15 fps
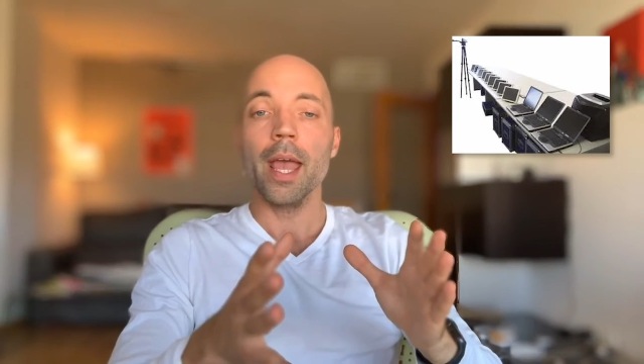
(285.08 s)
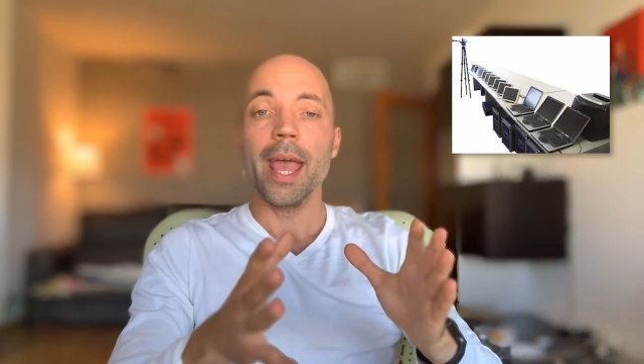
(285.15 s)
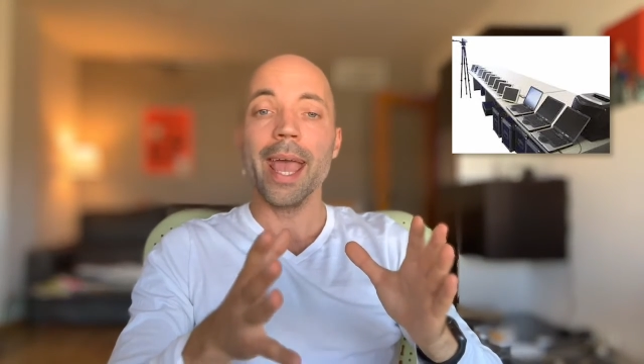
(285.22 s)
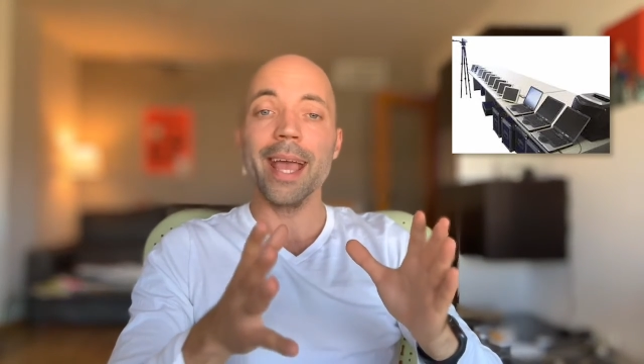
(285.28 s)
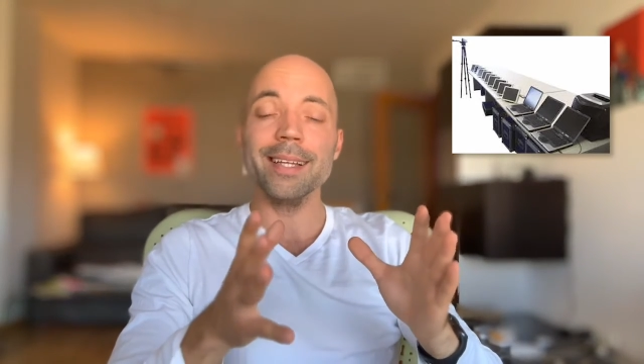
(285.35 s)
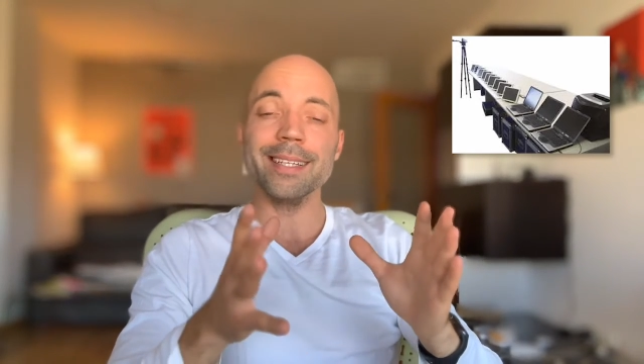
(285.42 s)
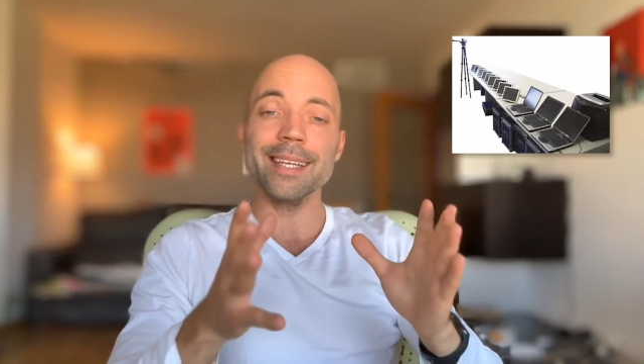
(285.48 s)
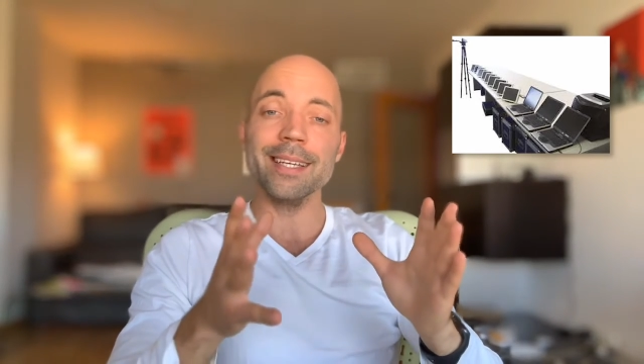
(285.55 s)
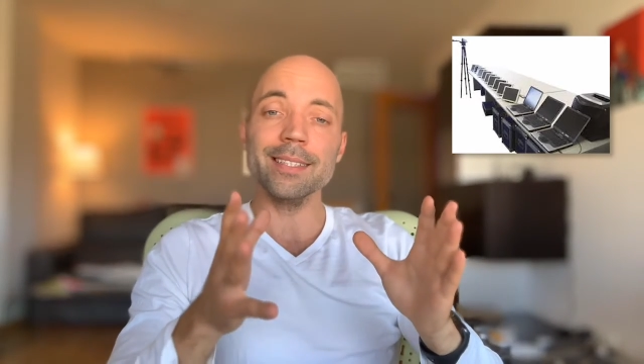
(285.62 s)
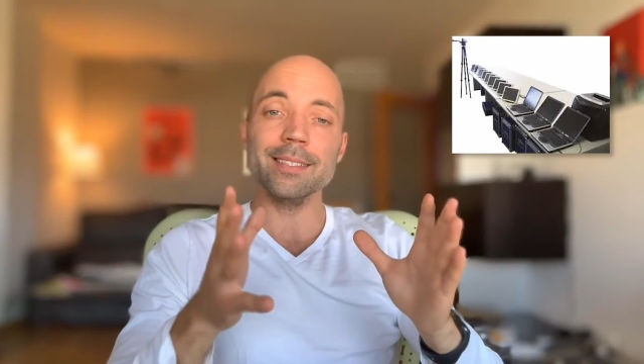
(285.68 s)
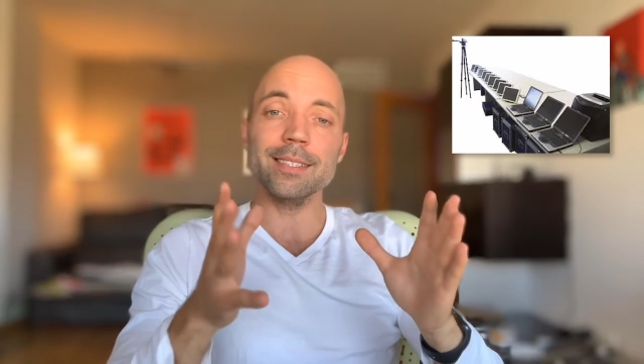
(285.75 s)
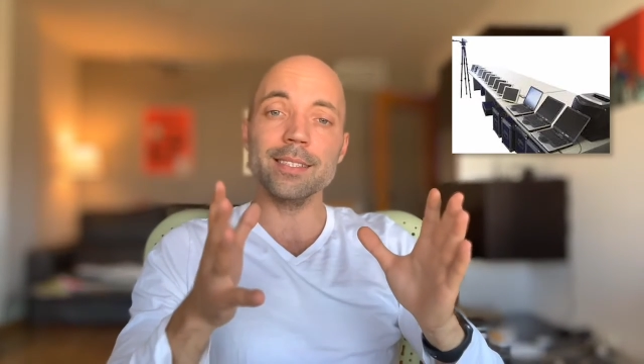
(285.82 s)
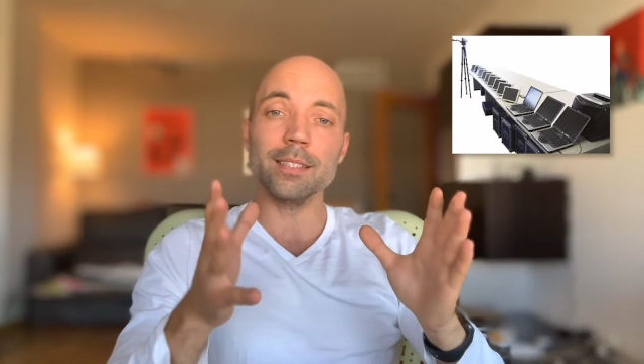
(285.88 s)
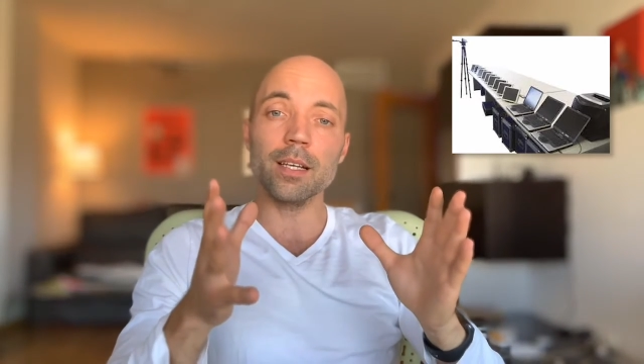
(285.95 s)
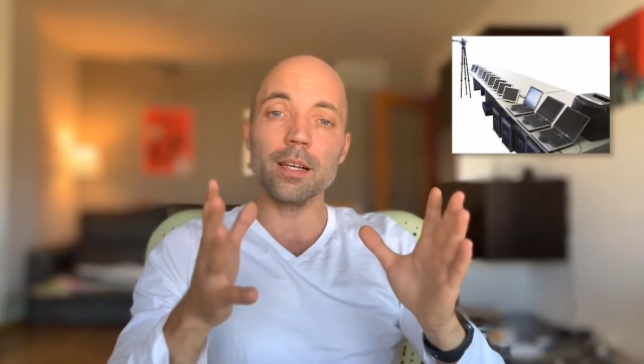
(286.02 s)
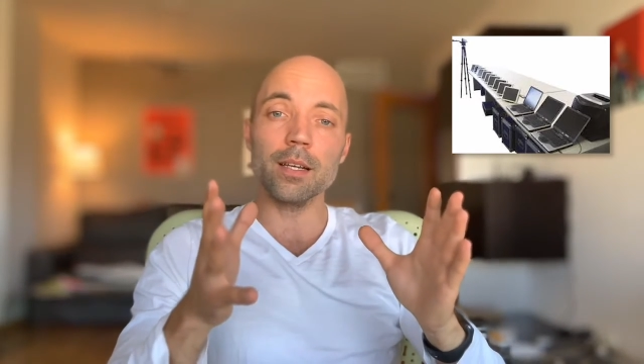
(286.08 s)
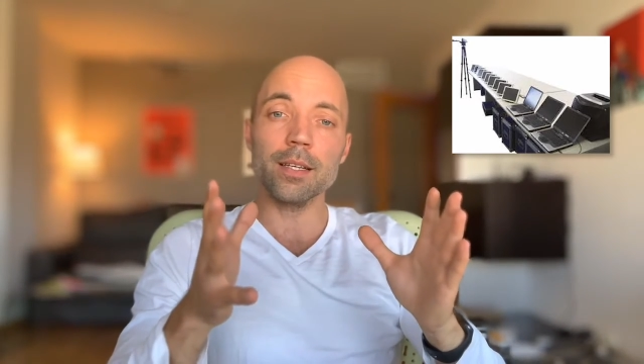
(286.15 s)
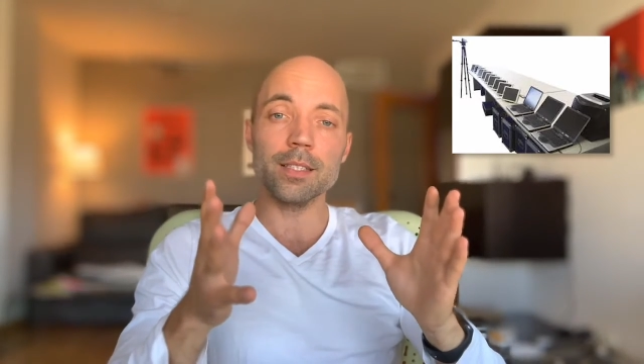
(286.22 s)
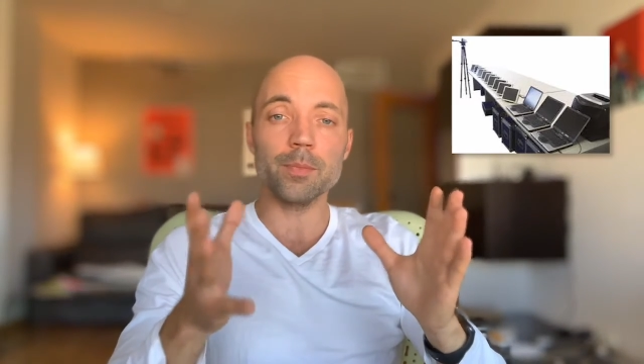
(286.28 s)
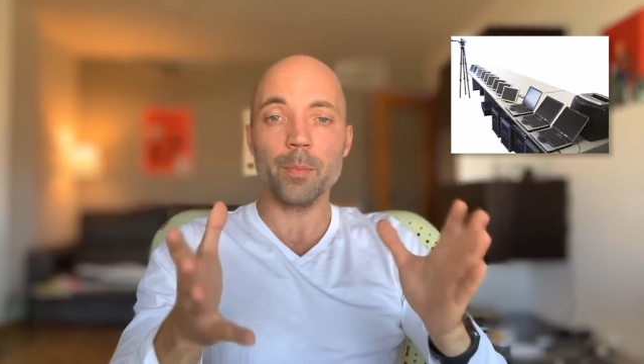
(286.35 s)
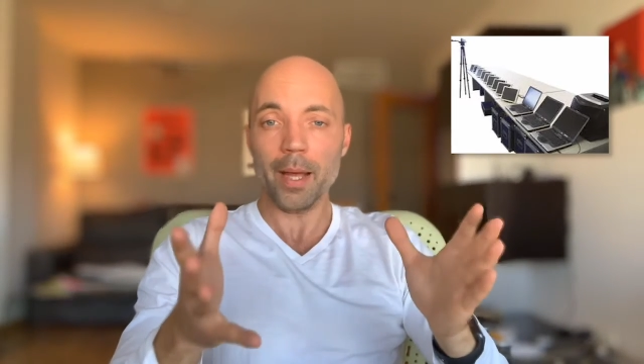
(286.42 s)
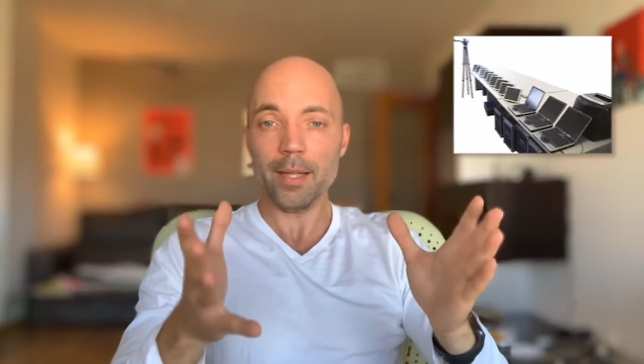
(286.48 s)
and it's
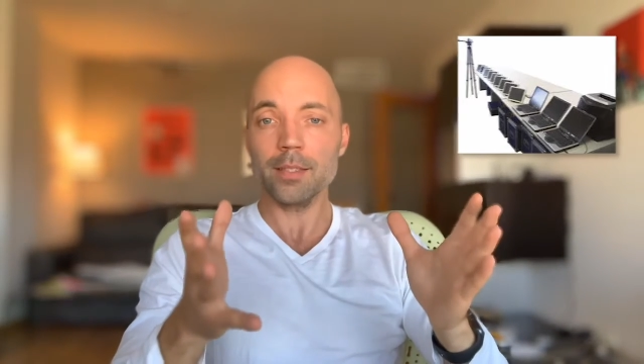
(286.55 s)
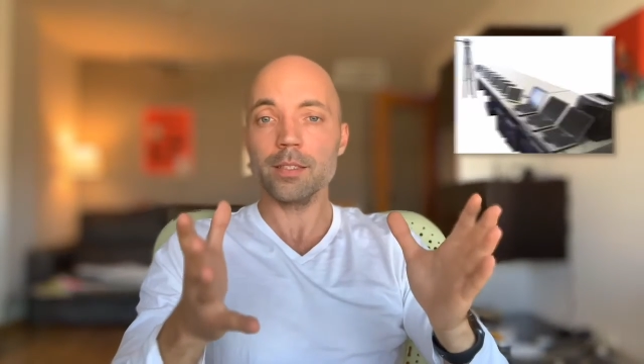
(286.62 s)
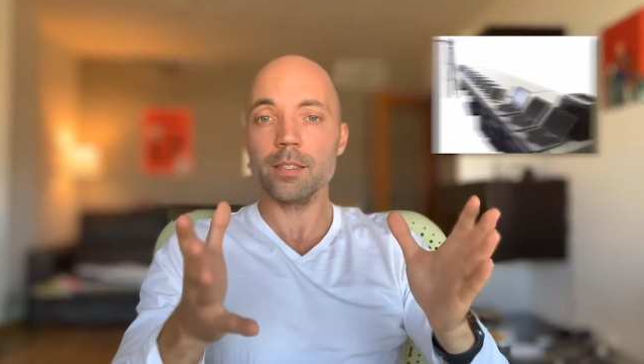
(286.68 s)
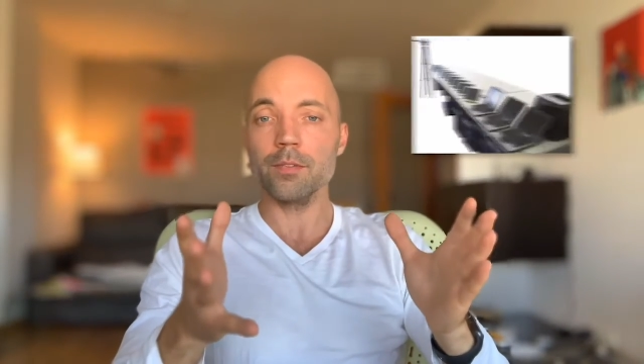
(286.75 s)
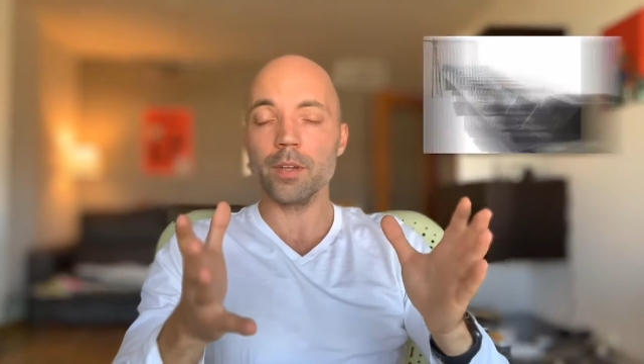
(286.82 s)
expensive